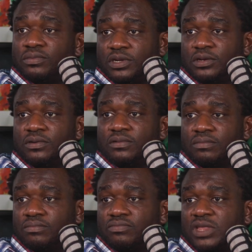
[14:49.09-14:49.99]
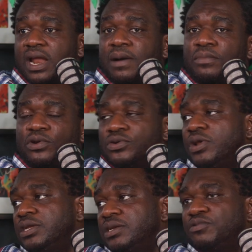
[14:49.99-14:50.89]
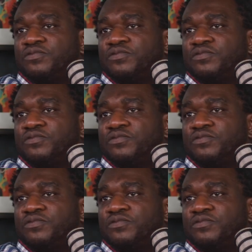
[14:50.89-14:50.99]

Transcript: you know, that are more knowledgeable.